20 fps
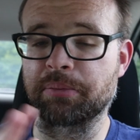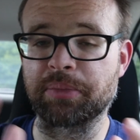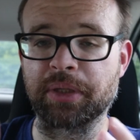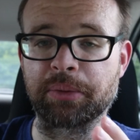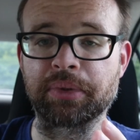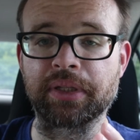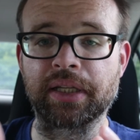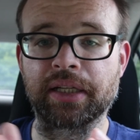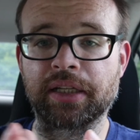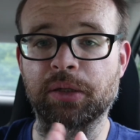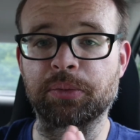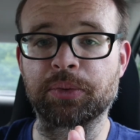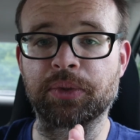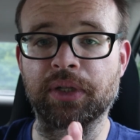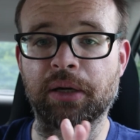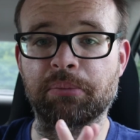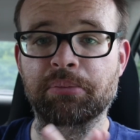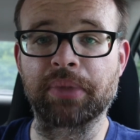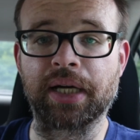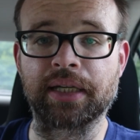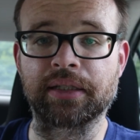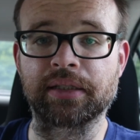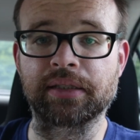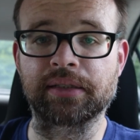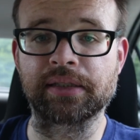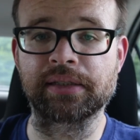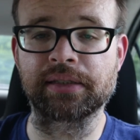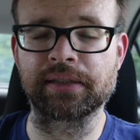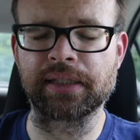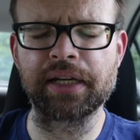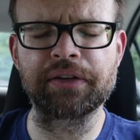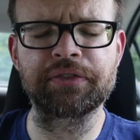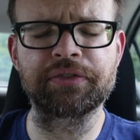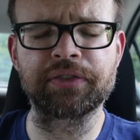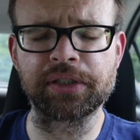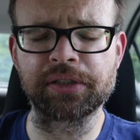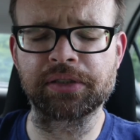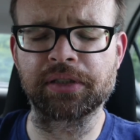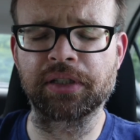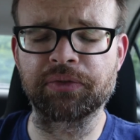the people that helped out behind the scenes. A lot of
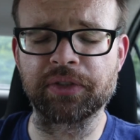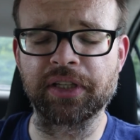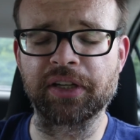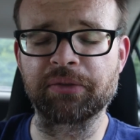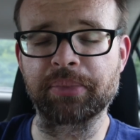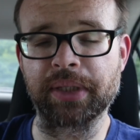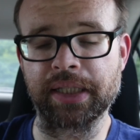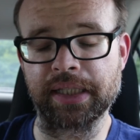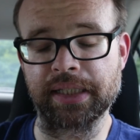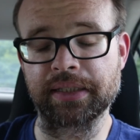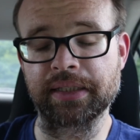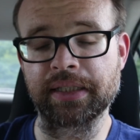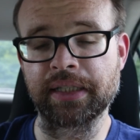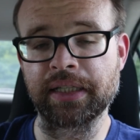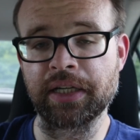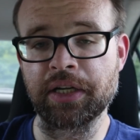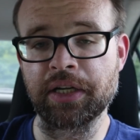fun stuff we have planned